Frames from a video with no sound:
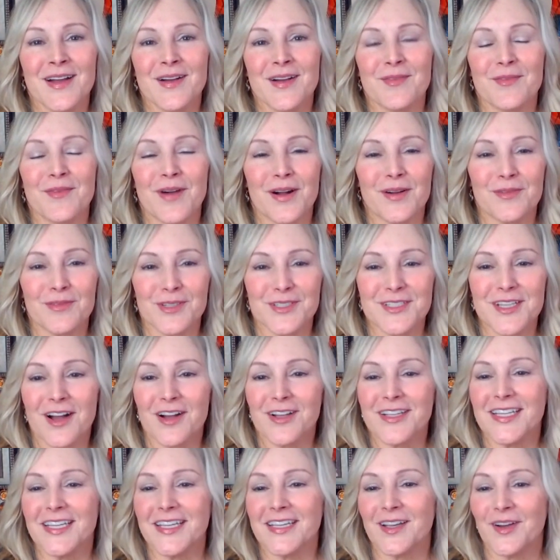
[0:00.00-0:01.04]
while we're
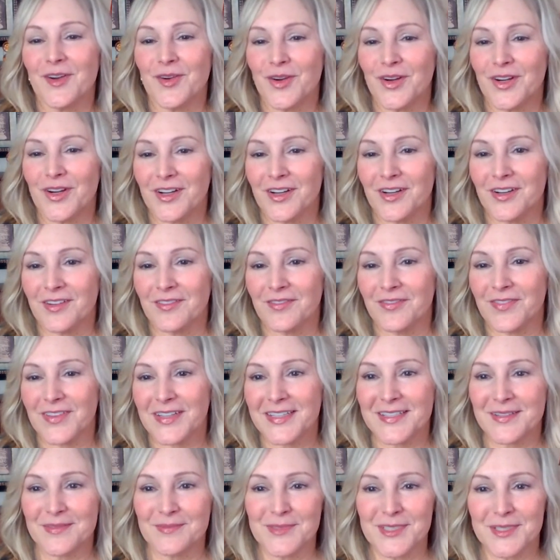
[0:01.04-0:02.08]
talking or
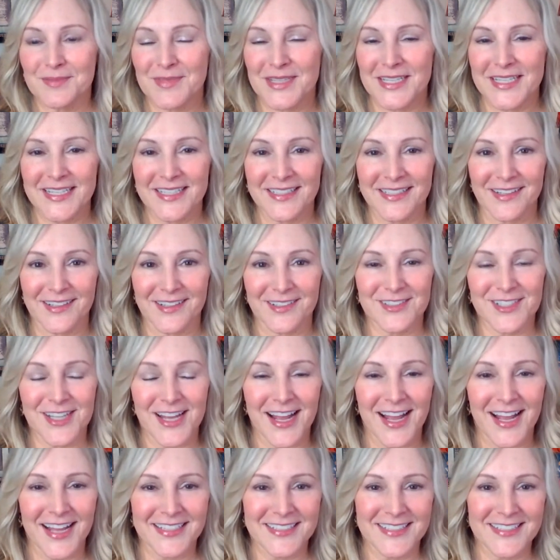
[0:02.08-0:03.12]
feed them to me in our
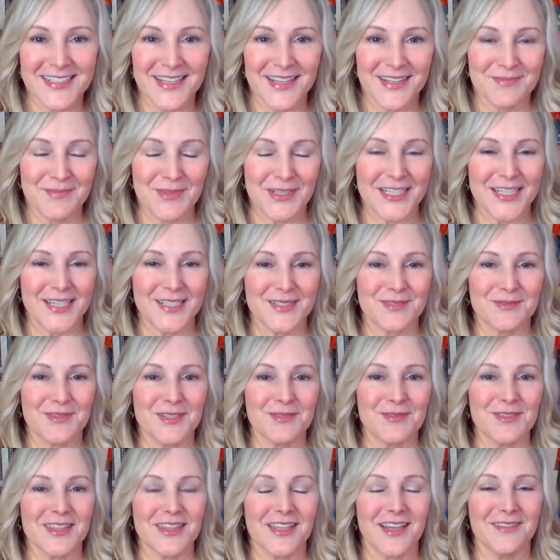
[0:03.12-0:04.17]
chat, because we
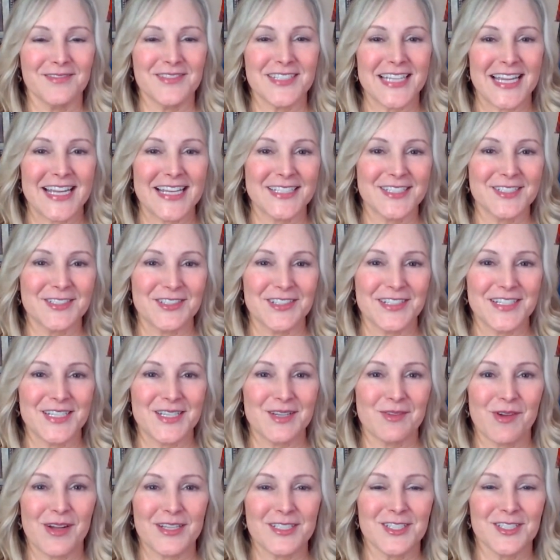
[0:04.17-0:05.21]
would love to answer any
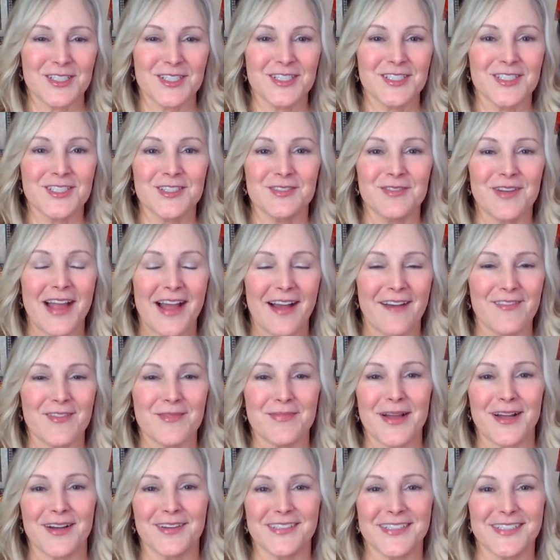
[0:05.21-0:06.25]
questions you have
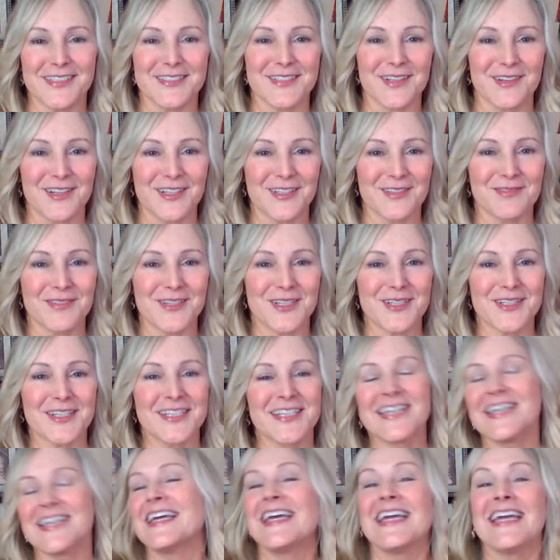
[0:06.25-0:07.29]
about his artwork.
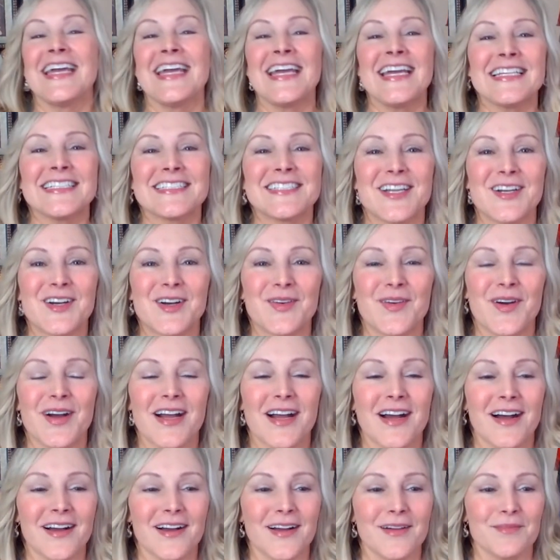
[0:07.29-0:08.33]
So
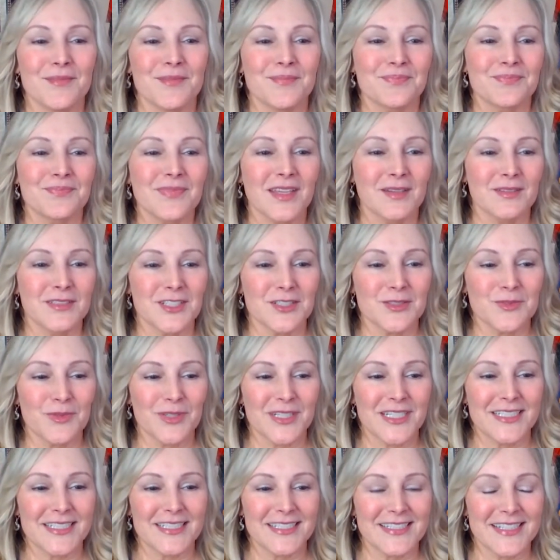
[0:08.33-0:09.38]
just
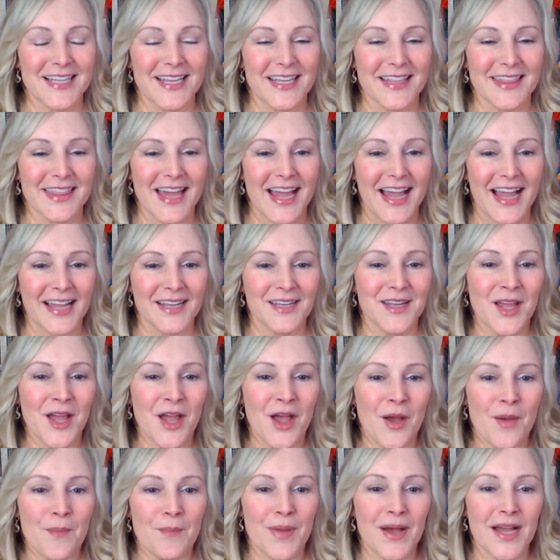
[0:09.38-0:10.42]
wanted to say that,
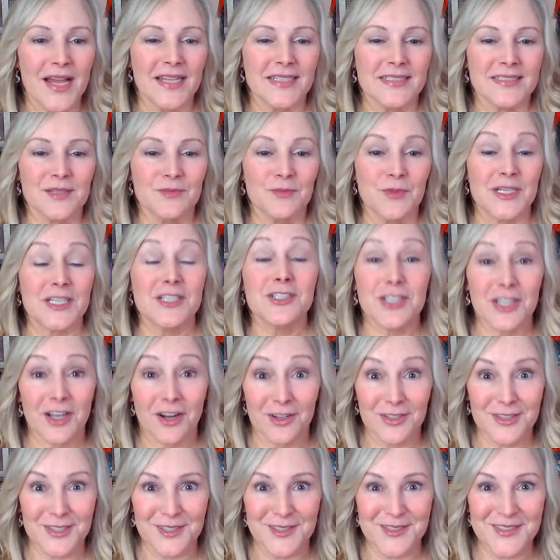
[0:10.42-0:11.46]
but we should
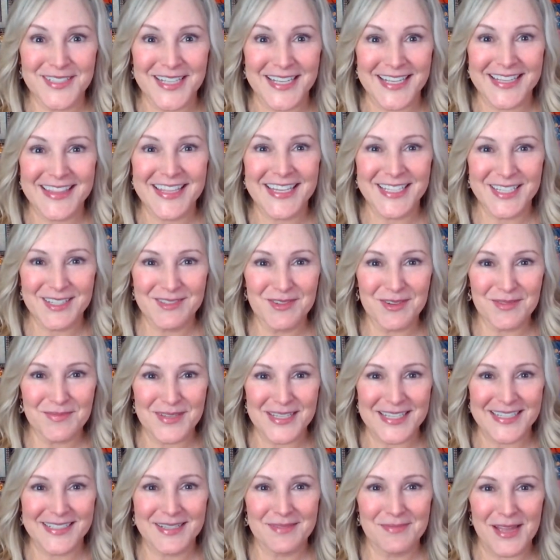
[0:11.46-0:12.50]
also say that you will
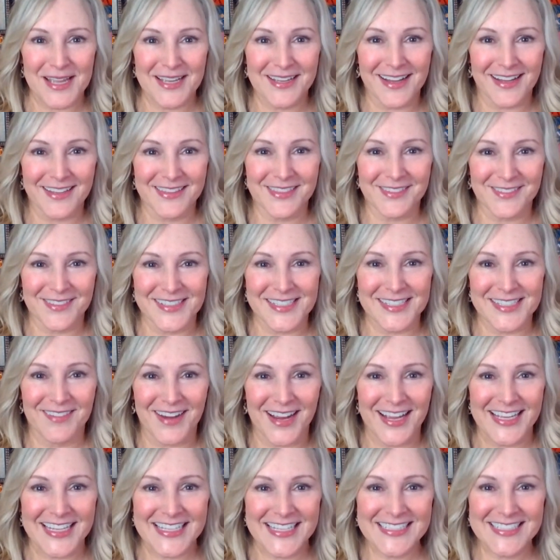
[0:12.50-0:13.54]
be at Kameha Con 3,
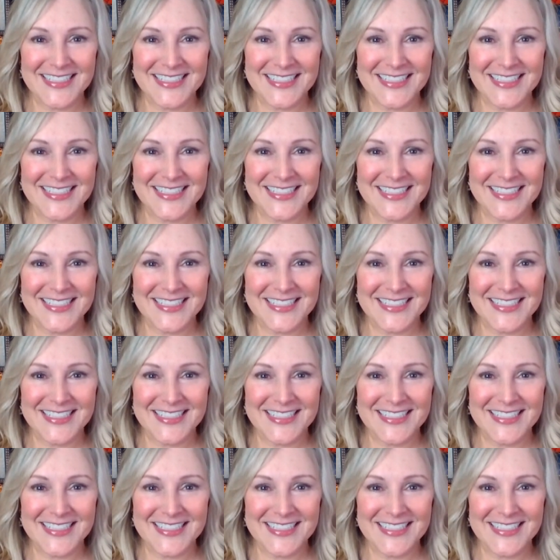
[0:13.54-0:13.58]
right?